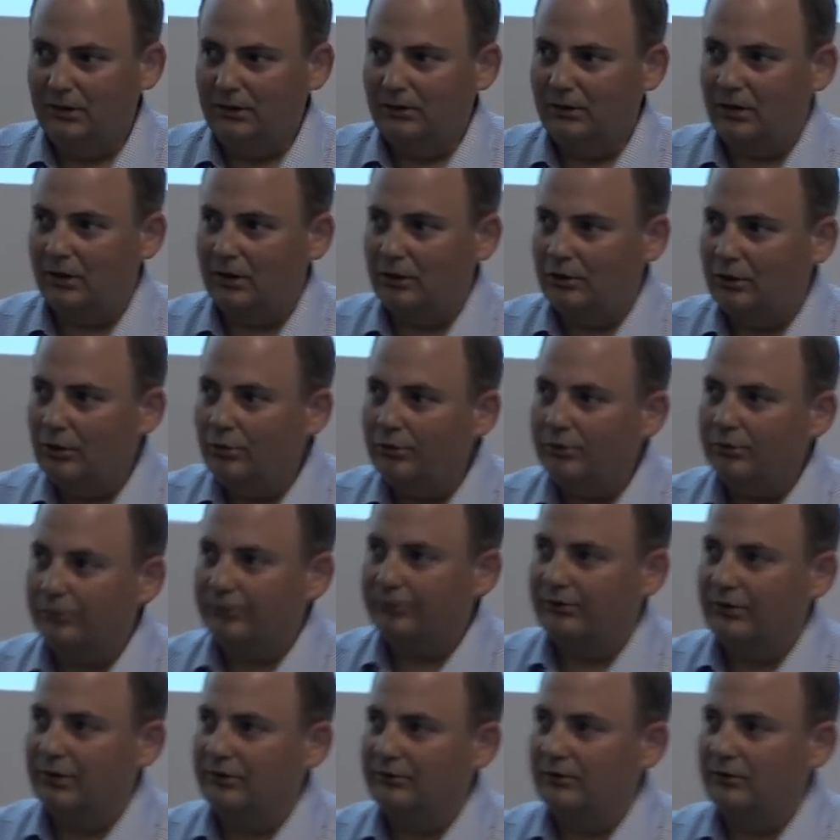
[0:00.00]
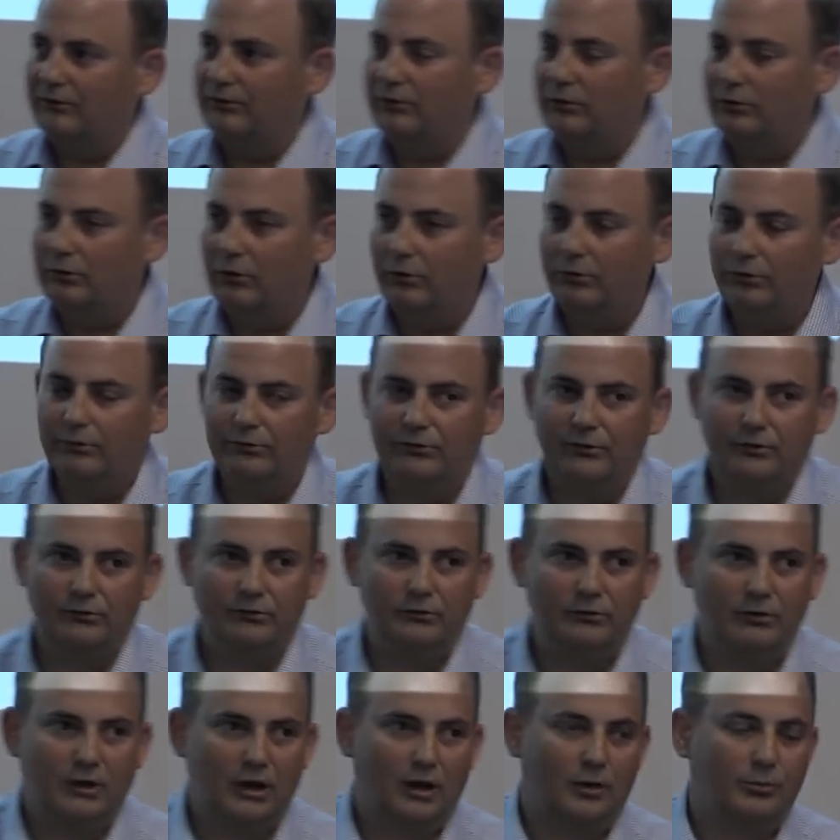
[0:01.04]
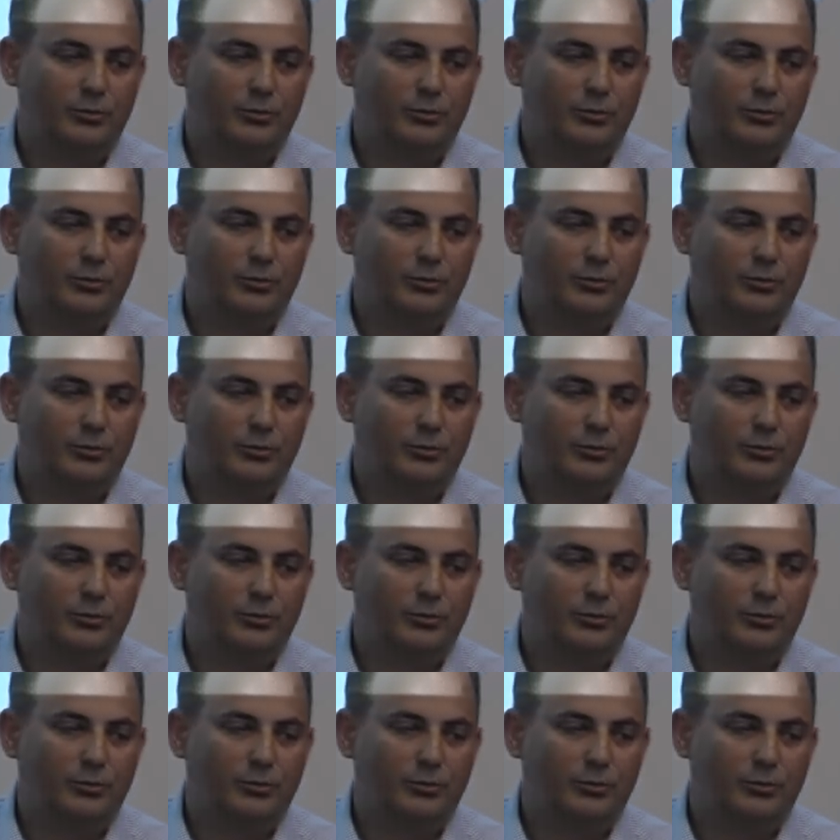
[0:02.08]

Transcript: You got to know those things. And if you know those things and you care